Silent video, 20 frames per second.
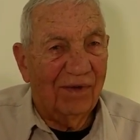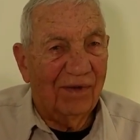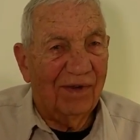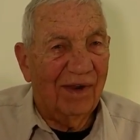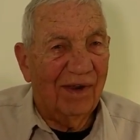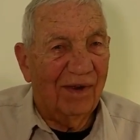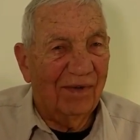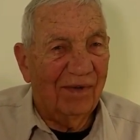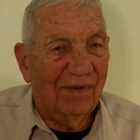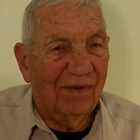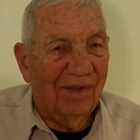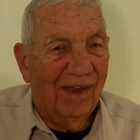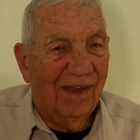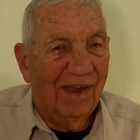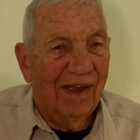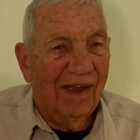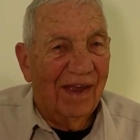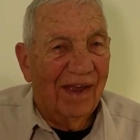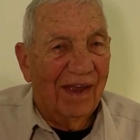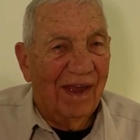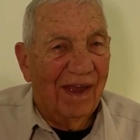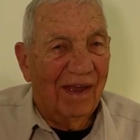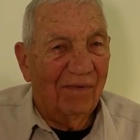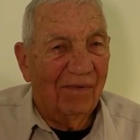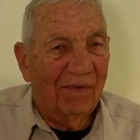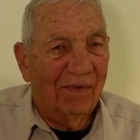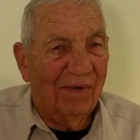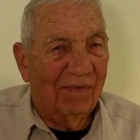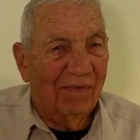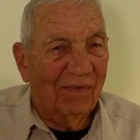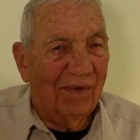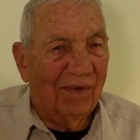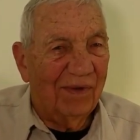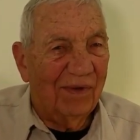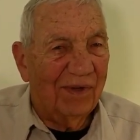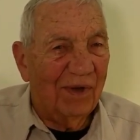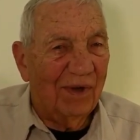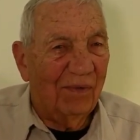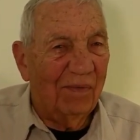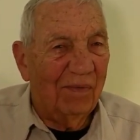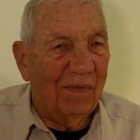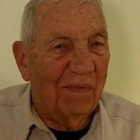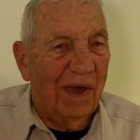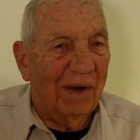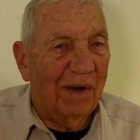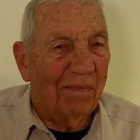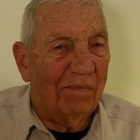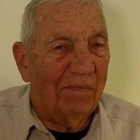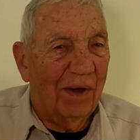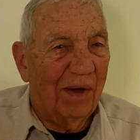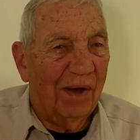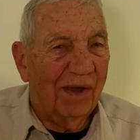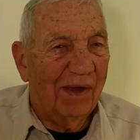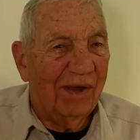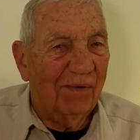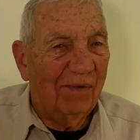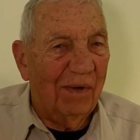you know. And we so we made a bunk.